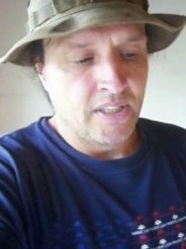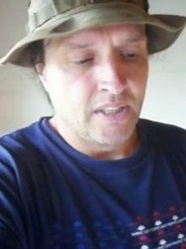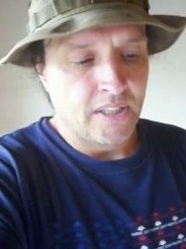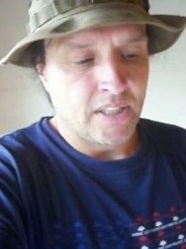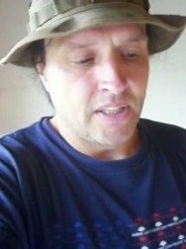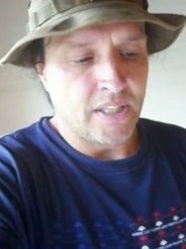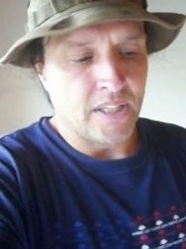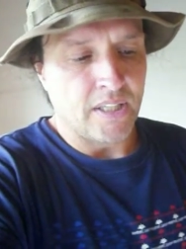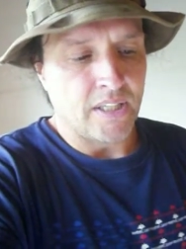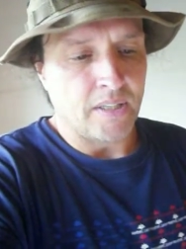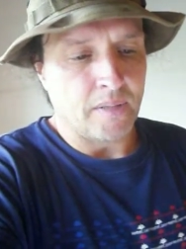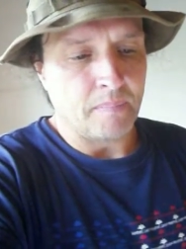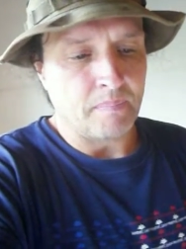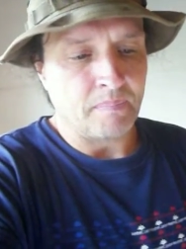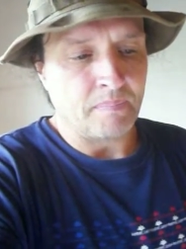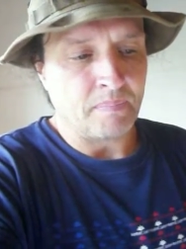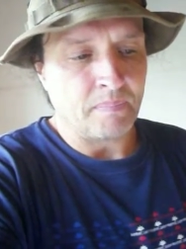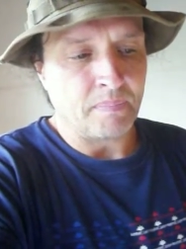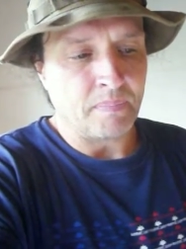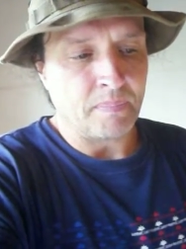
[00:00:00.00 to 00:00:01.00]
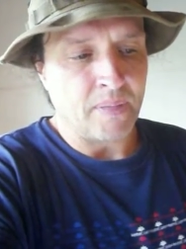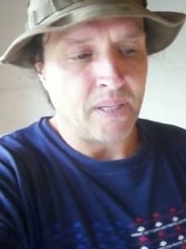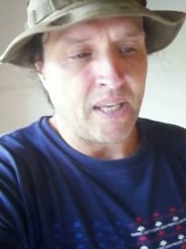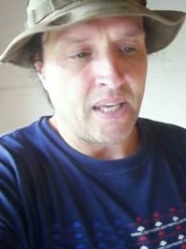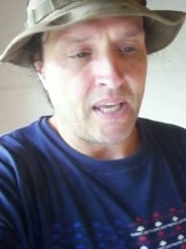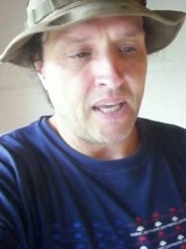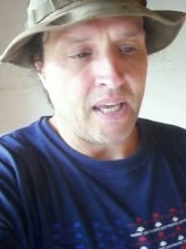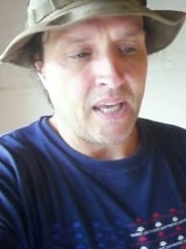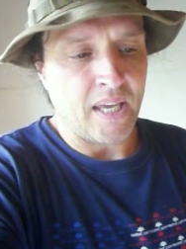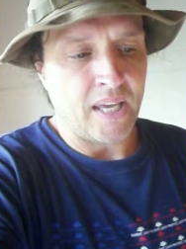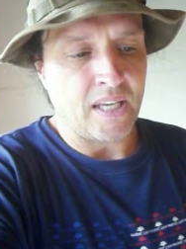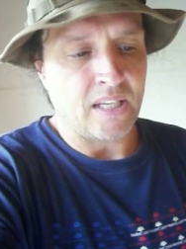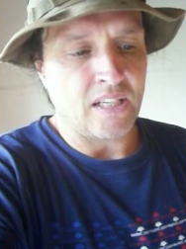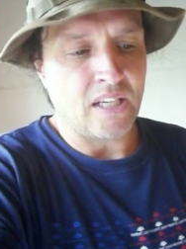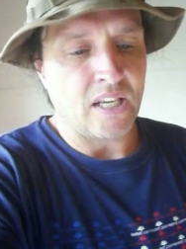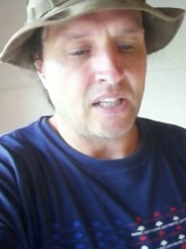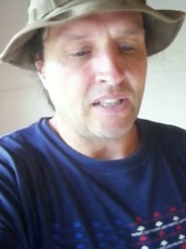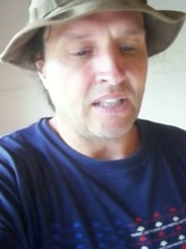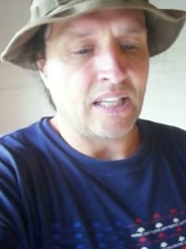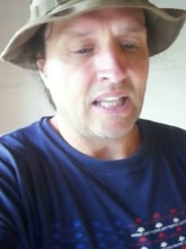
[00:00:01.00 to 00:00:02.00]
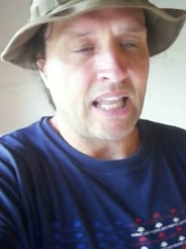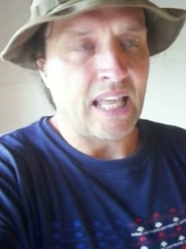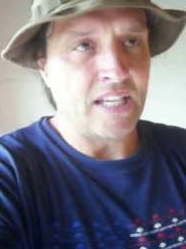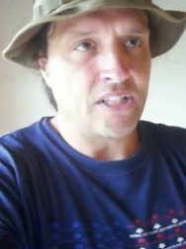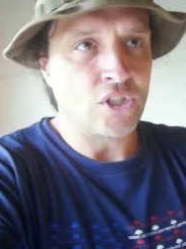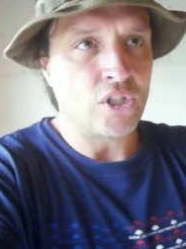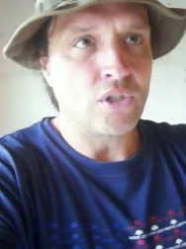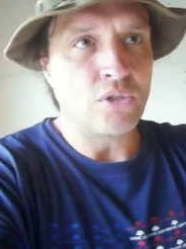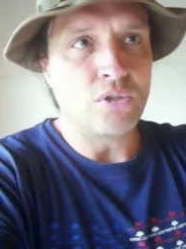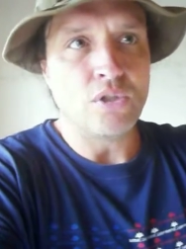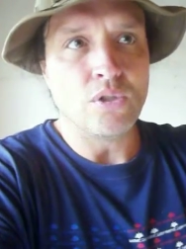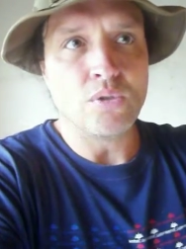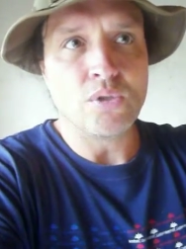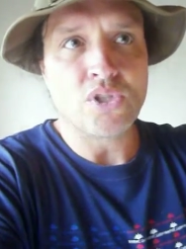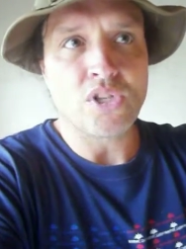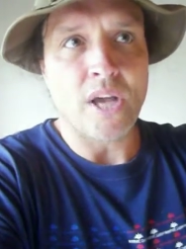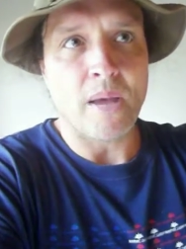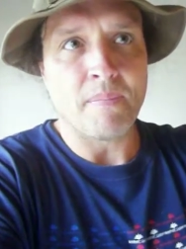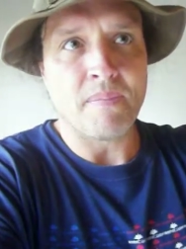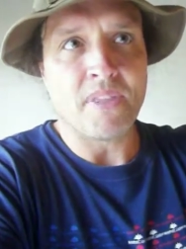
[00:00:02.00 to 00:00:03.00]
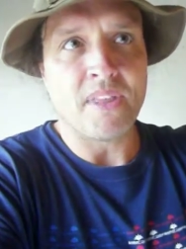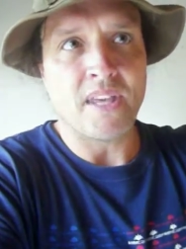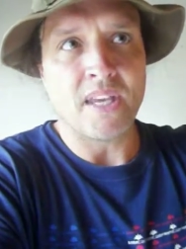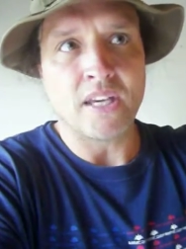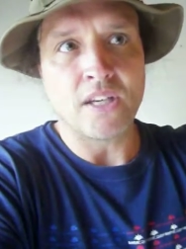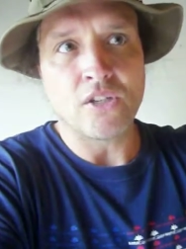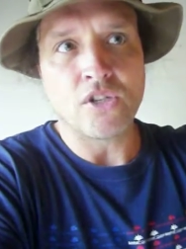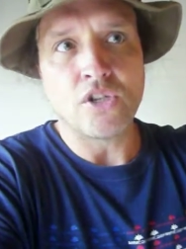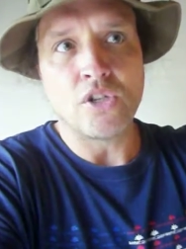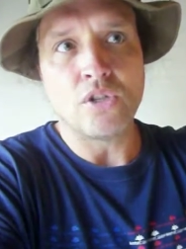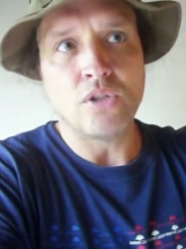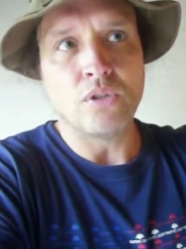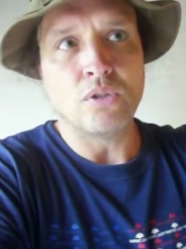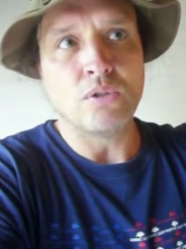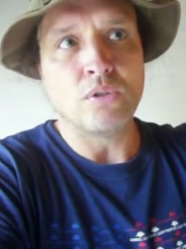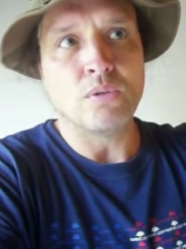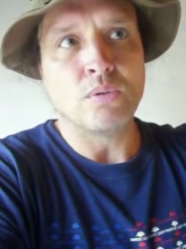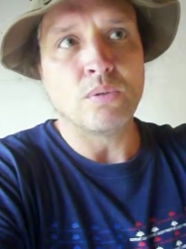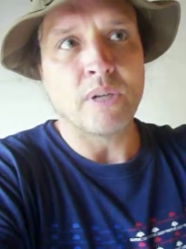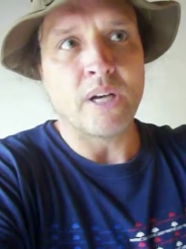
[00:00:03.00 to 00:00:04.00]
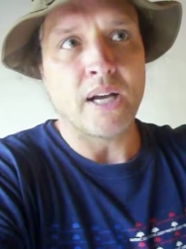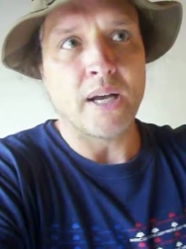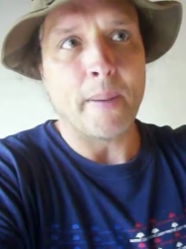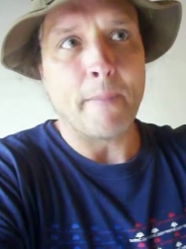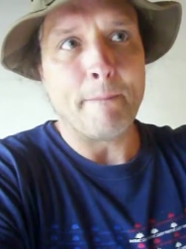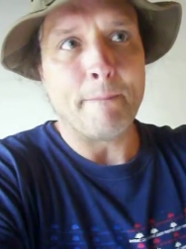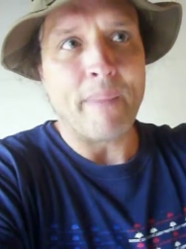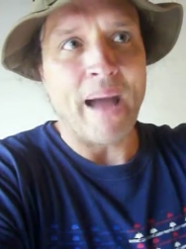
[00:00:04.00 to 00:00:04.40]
Um, and unless you do something to uh,